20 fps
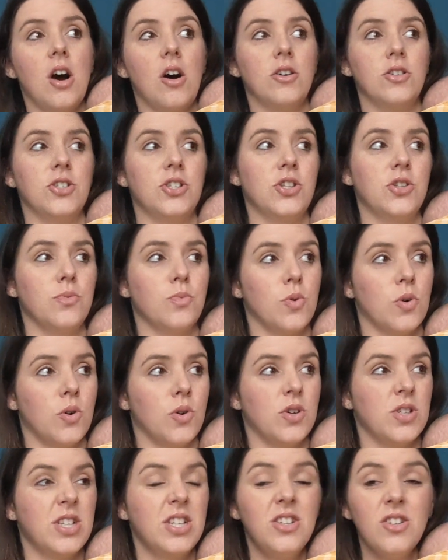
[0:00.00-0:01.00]
onto the
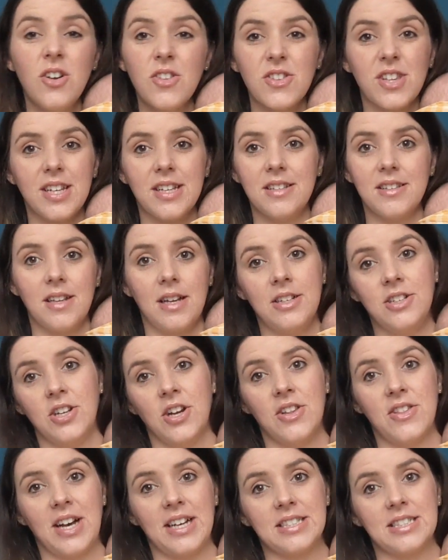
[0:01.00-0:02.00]
ward. Not that, you
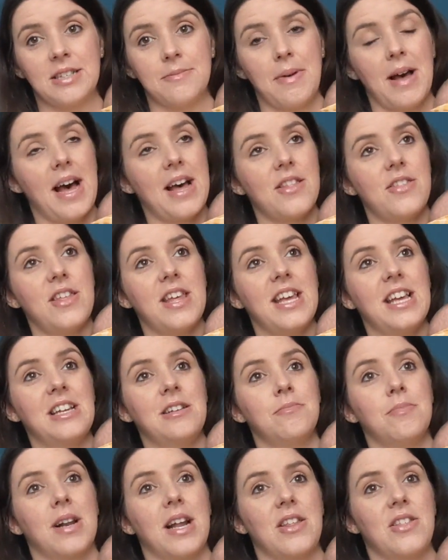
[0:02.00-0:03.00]
know, that's a bad
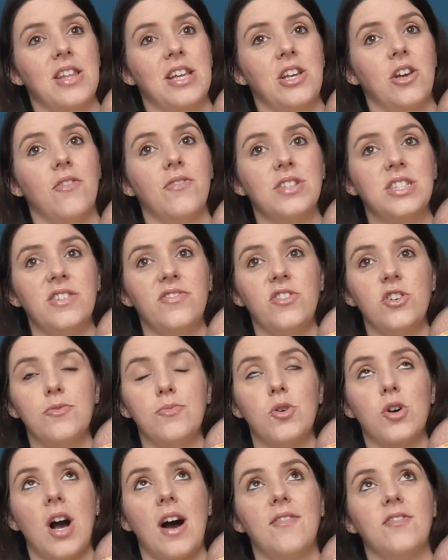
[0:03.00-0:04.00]
thing, but I think you obviously feel
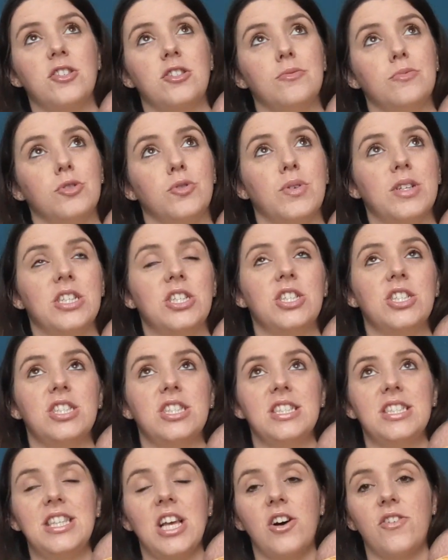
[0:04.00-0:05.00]
more comfortable when it's
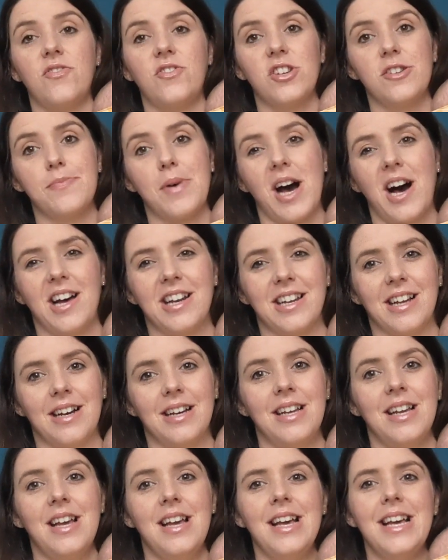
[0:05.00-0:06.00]
just yourself and your partner
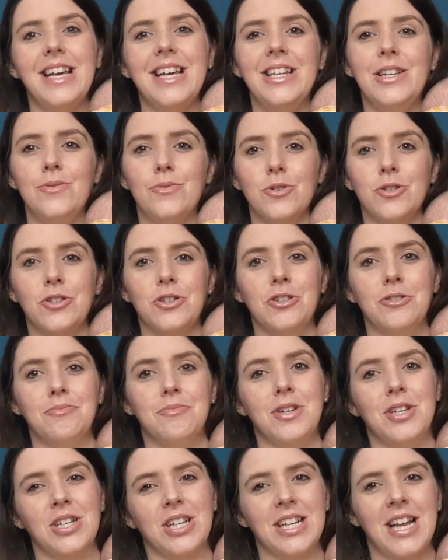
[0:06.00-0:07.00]
in a
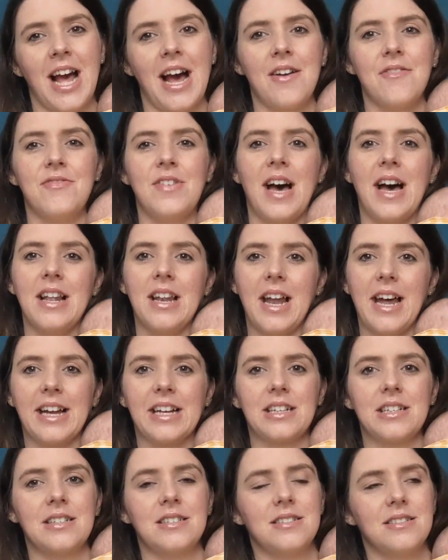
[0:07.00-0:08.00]
room and you can have that,
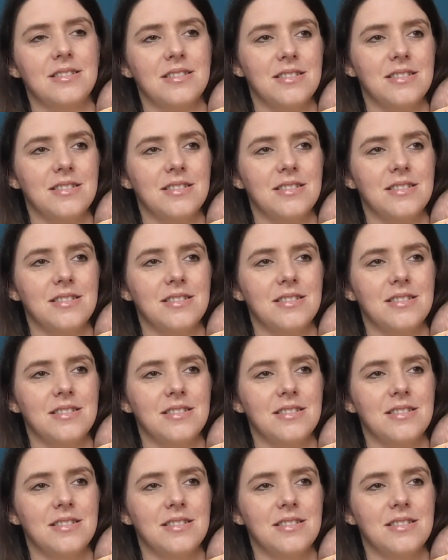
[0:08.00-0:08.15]
like,